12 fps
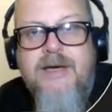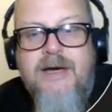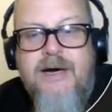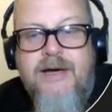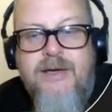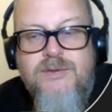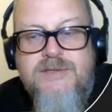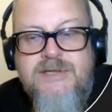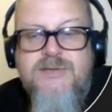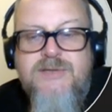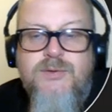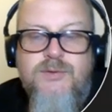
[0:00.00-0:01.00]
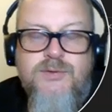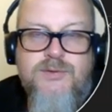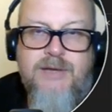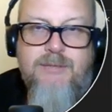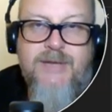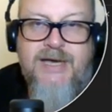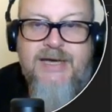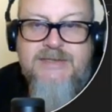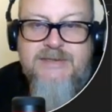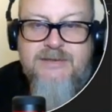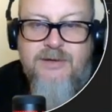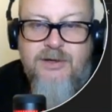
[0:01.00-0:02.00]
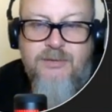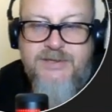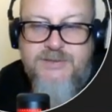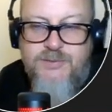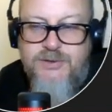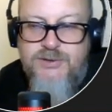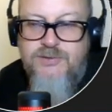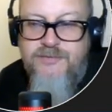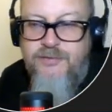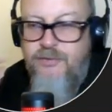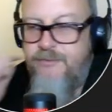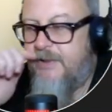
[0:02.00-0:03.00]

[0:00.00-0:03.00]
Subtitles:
I use this to train my agent. So I hope this was useful.